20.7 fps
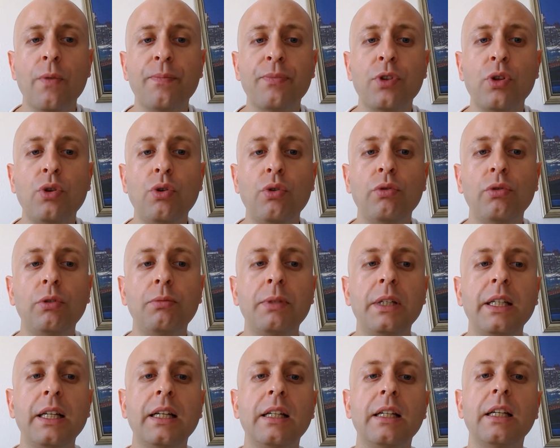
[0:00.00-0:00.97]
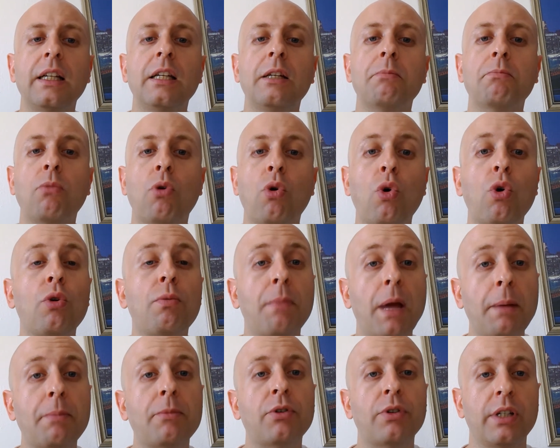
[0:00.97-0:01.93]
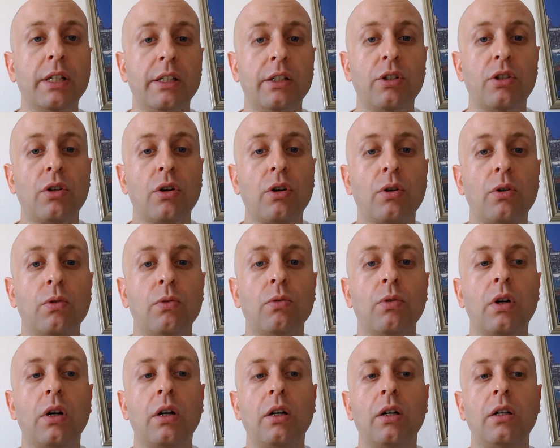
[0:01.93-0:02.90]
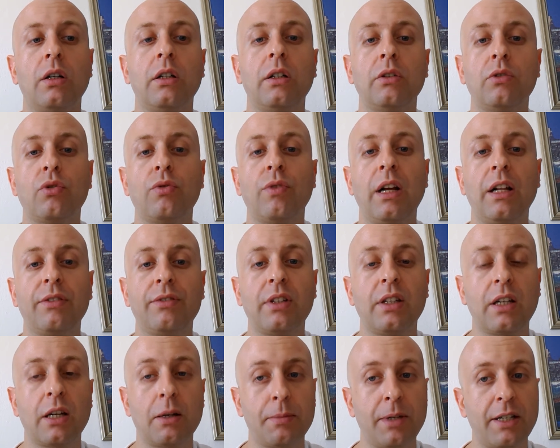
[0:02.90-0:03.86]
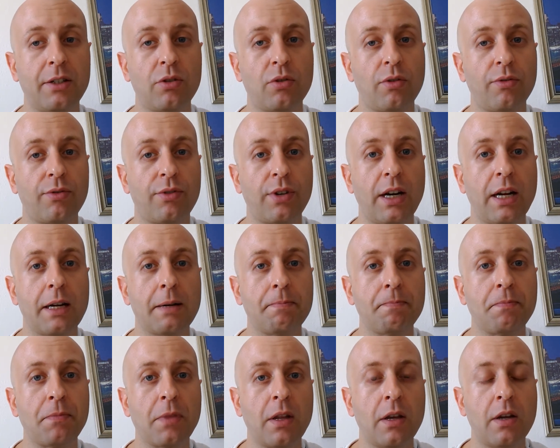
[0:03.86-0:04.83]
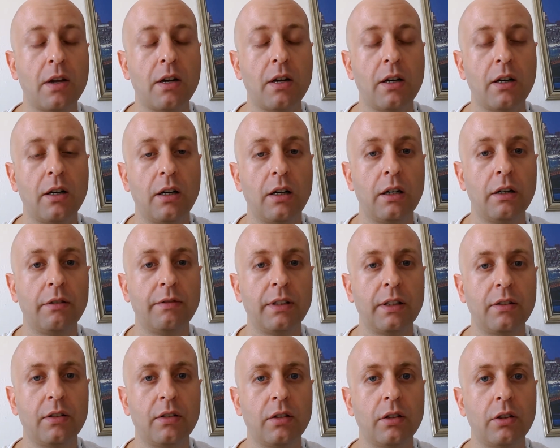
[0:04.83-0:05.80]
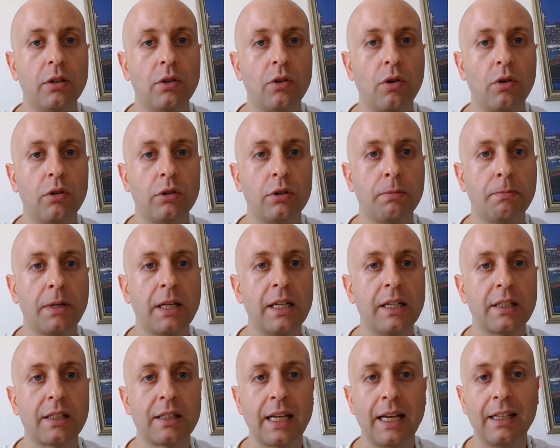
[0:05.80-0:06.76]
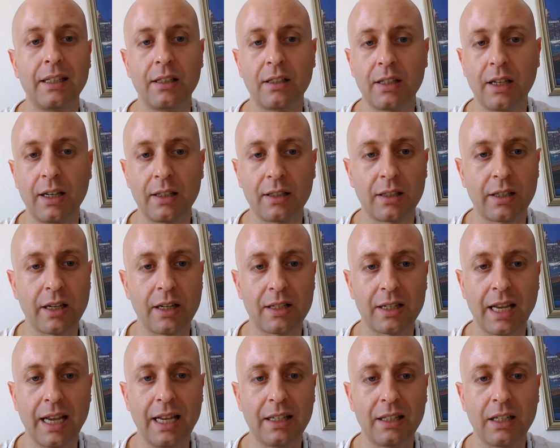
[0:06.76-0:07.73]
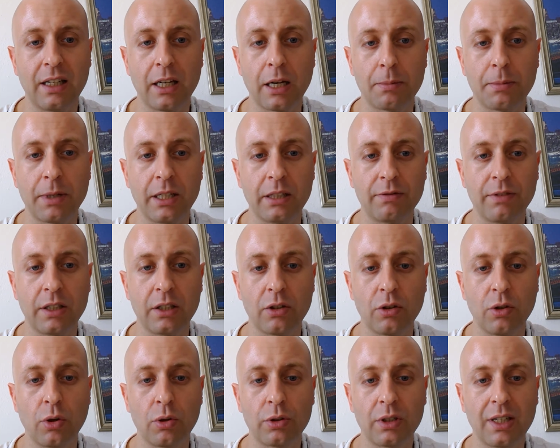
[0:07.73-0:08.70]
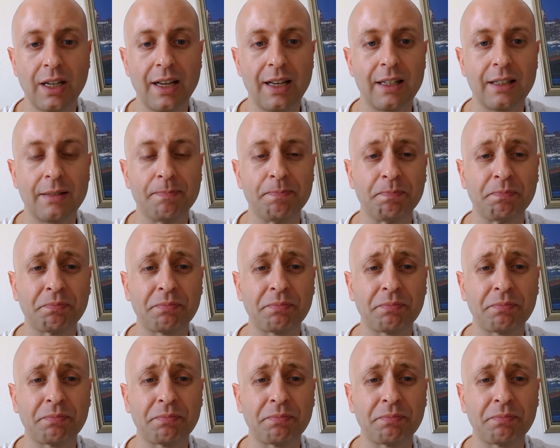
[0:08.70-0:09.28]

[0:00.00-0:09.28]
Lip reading: You will be getting more memory, so 12 gigabytes of RAM with the Note Plus. Anantech says 8 gigabyte with Note 10.